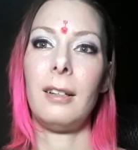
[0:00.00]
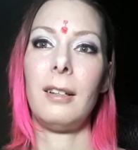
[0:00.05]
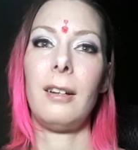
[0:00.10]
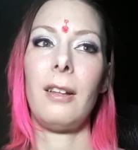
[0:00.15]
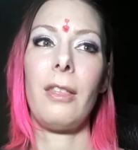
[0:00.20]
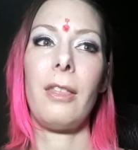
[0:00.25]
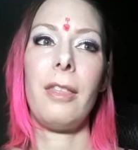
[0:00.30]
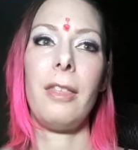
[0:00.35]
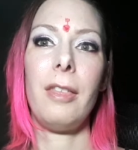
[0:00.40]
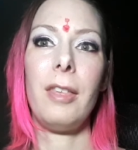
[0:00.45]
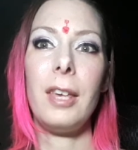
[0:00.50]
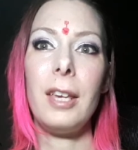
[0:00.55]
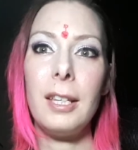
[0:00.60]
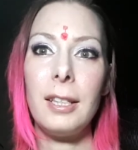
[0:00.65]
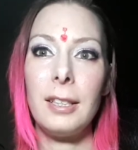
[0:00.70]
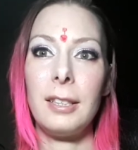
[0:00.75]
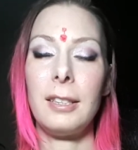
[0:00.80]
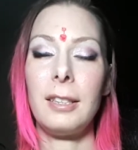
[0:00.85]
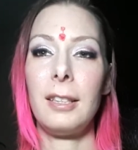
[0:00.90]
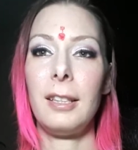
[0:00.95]

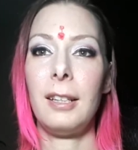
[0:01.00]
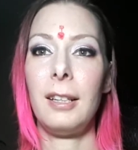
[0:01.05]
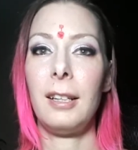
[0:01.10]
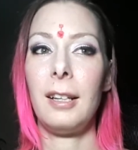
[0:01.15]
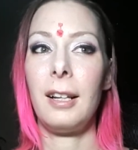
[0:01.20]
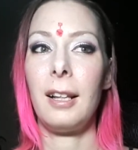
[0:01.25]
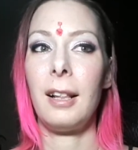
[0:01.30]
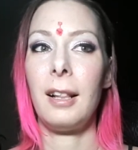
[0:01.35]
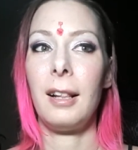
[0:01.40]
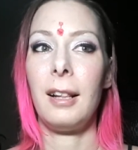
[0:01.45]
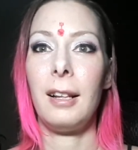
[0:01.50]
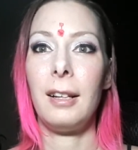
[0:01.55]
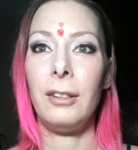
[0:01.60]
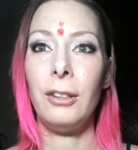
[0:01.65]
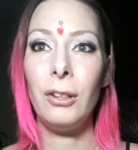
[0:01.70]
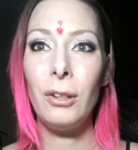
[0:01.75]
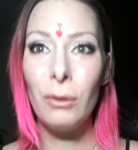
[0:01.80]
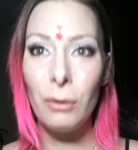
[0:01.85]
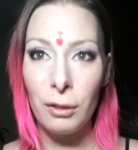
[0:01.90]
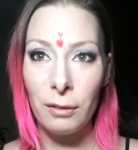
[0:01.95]
This
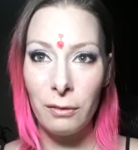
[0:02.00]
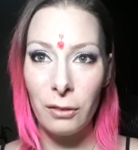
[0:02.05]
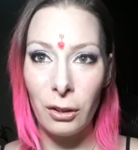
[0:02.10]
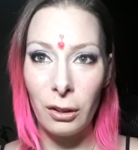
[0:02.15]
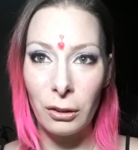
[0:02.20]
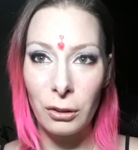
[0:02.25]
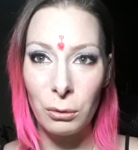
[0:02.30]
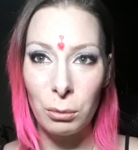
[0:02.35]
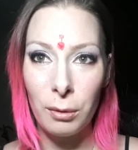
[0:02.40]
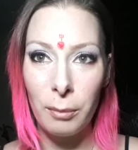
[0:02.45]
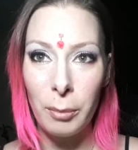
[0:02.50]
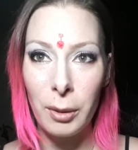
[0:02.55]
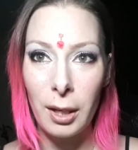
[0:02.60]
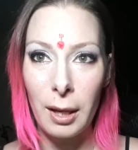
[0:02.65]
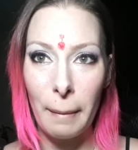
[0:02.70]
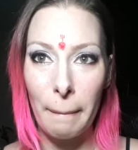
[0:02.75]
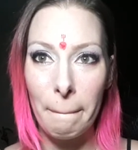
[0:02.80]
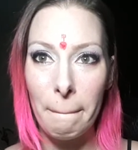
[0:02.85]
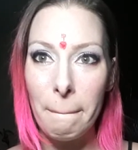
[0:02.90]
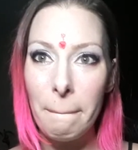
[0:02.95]
universe would be
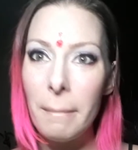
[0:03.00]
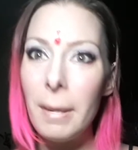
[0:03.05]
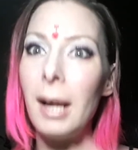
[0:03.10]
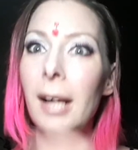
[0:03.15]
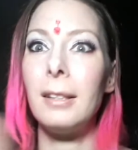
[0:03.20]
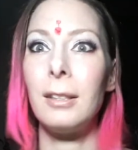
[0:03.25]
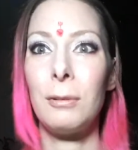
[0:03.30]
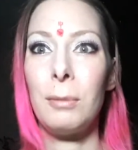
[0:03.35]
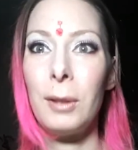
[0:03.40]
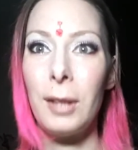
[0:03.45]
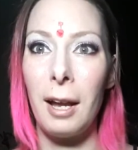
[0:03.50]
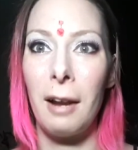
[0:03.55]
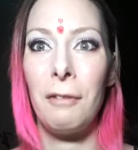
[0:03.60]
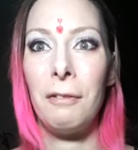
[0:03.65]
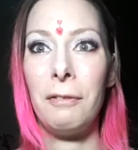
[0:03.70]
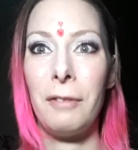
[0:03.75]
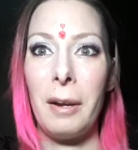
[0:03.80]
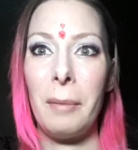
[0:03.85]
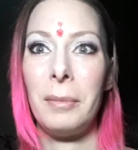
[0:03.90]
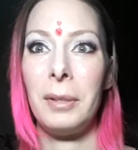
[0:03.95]
a mess without
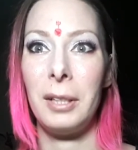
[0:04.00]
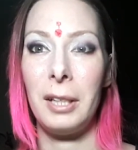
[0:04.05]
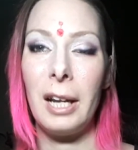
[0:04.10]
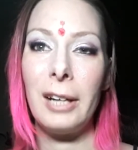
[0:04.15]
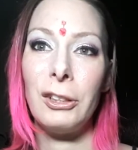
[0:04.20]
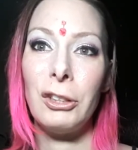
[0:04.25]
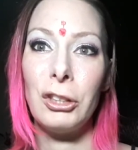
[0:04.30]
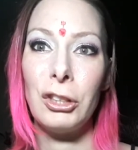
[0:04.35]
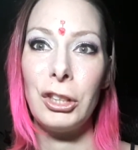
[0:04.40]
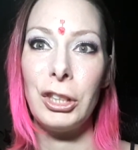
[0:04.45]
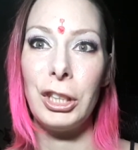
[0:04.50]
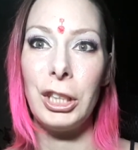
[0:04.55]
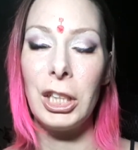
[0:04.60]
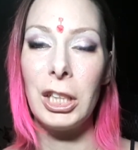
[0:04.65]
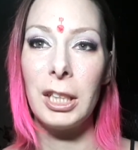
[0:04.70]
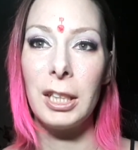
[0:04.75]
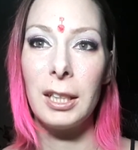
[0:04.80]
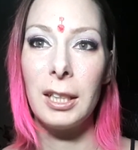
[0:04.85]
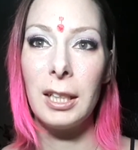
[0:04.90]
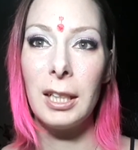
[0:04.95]
feminine energy.
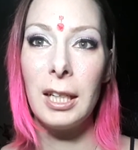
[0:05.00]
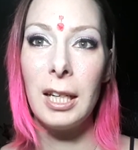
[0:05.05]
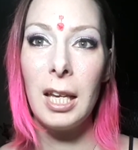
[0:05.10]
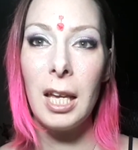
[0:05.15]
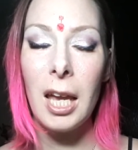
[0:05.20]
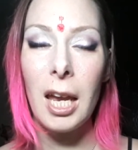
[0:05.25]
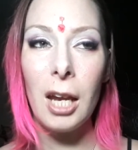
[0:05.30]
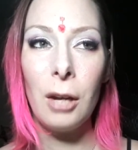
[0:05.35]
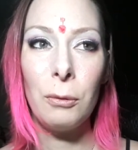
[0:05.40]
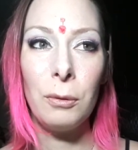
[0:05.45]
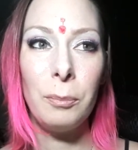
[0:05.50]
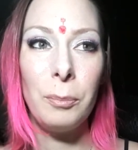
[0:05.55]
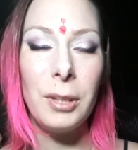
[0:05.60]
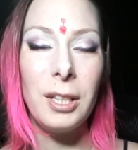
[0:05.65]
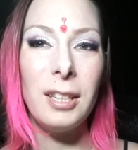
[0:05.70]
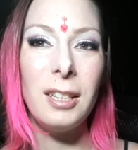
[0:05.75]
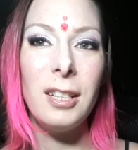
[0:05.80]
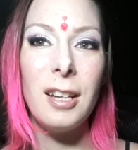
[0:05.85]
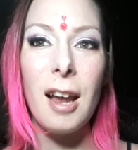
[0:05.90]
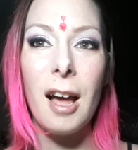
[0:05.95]
It would be
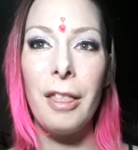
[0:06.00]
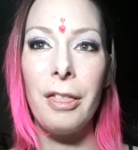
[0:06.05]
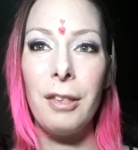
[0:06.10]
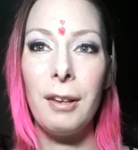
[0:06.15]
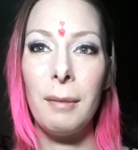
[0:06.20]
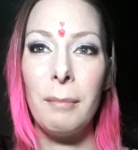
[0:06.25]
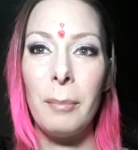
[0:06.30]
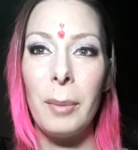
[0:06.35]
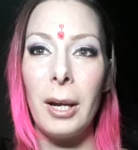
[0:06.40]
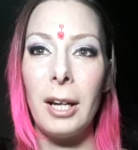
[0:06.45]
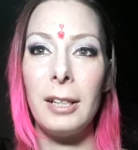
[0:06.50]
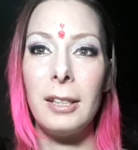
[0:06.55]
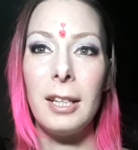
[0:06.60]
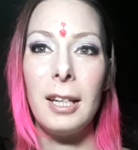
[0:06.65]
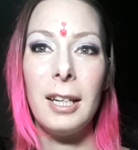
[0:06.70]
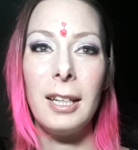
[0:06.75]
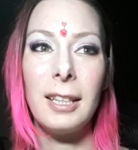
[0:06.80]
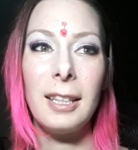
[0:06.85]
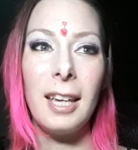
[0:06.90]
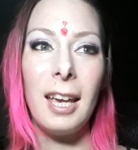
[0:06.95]
nothing but
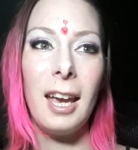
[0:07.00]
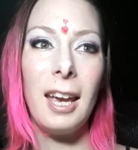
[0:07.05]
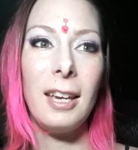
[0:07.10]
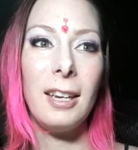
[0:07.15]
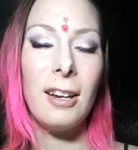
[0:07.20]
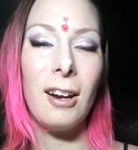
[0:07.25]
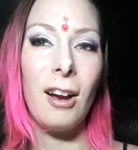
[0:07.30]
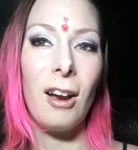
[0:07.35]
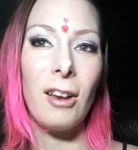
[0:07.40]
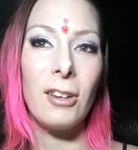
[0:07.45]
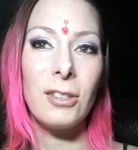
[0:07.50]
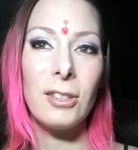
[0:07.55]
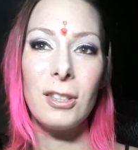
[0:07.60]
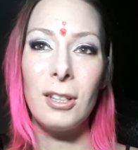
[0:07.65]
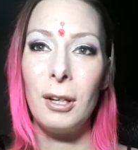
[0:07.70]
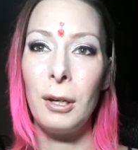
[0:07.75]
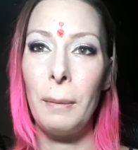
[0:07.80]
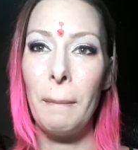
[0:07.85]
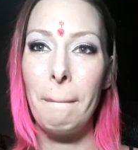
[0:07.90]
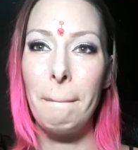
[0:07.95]
chaos,
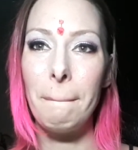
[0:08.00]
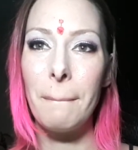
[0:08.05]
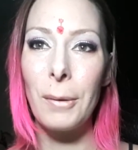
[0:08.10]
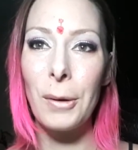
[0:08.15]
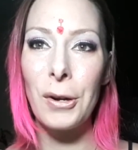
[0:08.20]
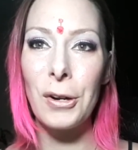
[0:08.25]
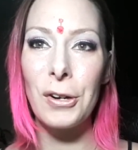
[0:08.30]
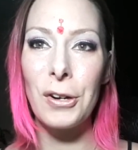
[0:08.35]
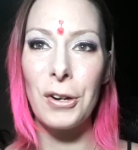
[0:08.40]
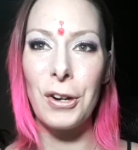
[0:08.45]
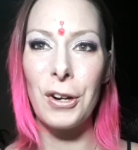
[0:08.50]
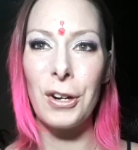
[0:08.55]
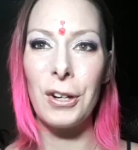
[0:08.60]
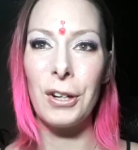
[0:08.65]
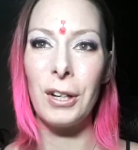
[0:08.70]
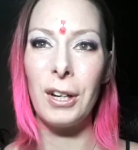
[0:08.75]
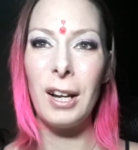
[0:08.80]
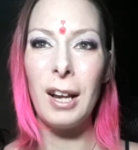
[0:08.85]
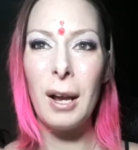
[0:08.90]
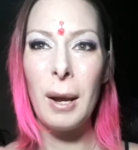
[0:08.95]
murder,
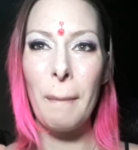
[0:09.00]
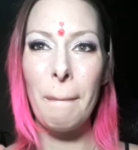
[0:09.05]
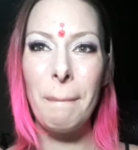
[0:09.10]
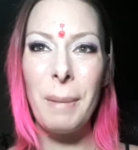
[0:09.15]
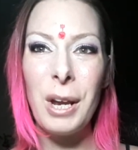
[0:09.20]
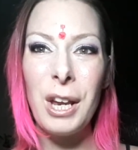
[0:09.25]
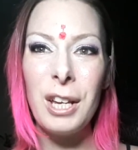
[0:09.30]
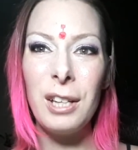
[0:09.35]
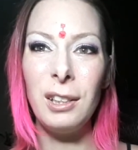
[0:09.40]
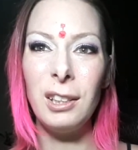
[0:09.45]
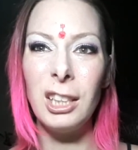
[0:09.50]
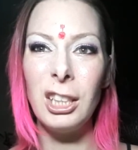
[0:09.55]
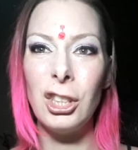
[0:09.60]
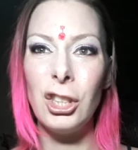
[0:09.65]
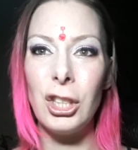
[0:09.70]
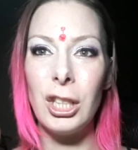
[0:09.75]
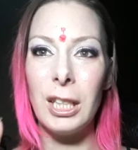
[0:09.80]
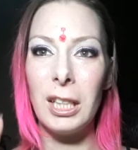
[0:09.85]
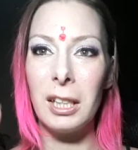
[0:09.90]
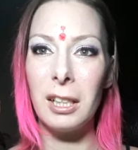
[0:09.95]

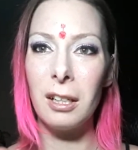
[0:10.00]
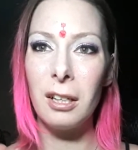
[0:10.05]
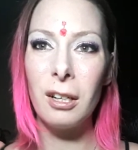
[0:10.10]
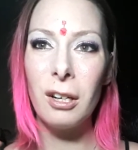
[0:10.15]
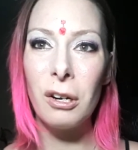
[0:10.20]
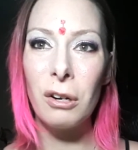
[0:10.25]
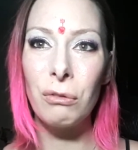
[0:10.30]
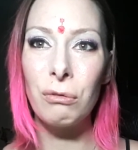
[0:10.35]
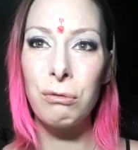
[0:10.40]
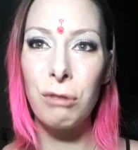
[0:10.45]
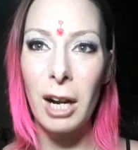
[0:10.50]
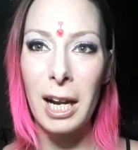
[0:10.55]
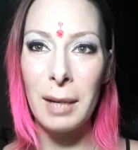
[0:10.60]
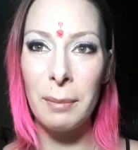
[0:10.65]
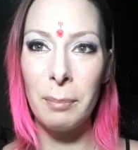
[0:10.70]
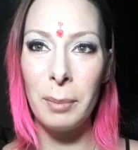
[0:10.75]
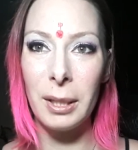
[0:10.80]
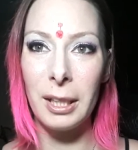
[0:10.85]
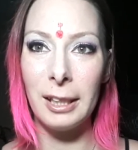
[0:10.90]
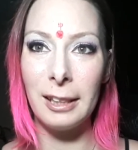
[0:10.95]
pillaging,
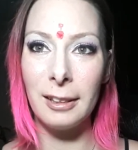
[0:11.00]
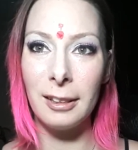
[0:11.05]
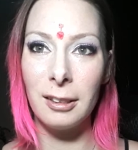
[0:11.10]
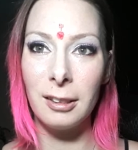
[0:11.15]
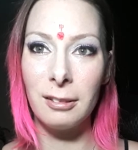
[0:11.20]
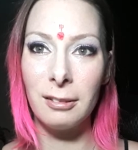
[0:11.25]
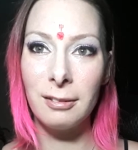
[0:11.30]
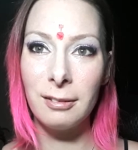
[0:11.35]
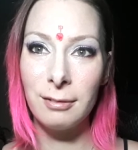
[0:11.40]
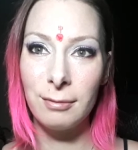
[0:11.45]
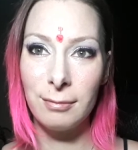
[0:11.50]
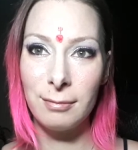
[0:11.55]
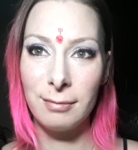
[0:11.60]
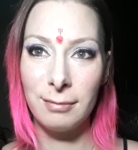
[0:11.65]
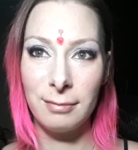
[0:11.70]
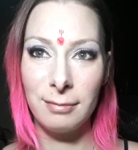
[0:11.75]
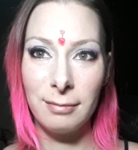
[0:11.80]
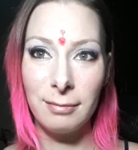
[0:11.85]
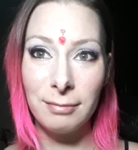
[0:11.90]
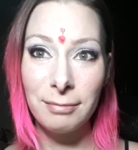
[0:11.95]
raping.
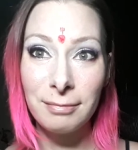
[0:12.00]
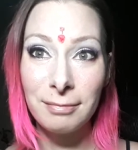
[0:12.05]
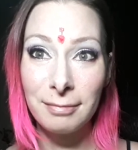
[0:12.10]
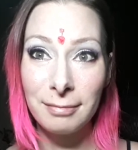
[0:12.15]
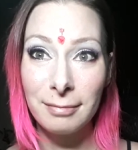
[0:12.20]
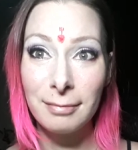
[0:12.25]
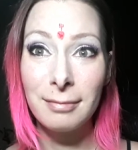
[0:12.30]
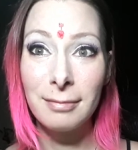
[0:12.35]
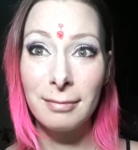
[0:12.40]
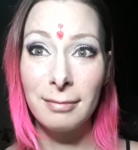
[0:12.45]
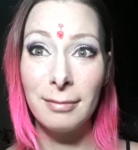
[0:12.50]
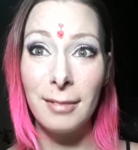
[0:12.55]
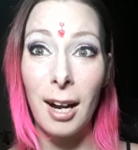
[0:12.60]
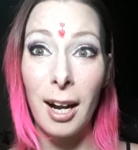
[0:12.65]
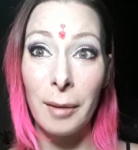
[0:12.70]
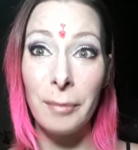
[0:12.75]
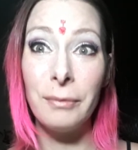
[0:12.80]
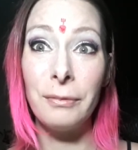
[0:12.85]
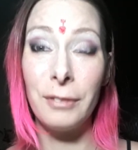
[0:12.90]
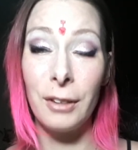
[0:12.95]

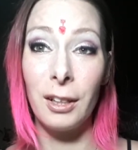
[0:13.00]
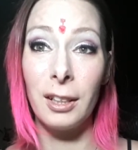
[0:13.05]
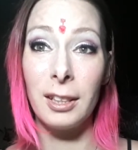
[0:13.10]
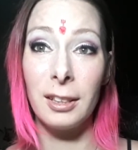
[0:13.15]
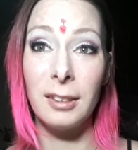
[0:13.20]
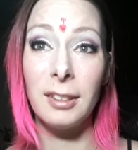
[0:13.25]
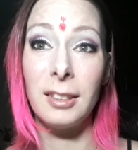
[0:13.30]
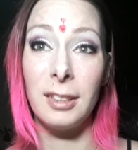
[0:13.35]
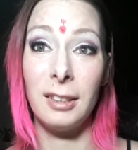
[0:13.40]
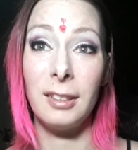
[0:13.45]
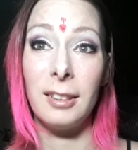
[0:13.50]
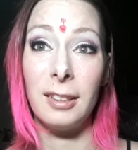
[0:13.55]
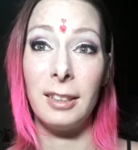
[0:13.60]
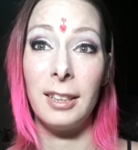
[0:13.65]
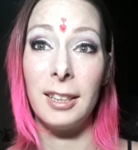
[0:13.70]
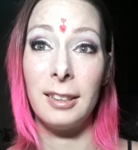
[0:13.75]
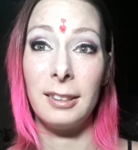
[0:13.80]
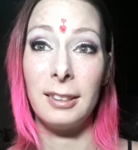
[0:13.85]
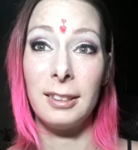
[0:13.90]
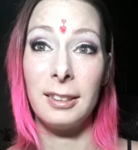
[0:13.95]
I'm fucking
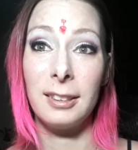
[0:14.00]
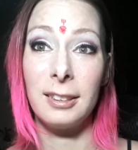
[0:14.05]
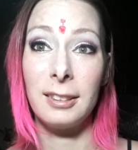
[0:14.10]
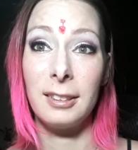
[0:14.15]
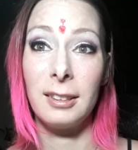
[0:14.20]
serious.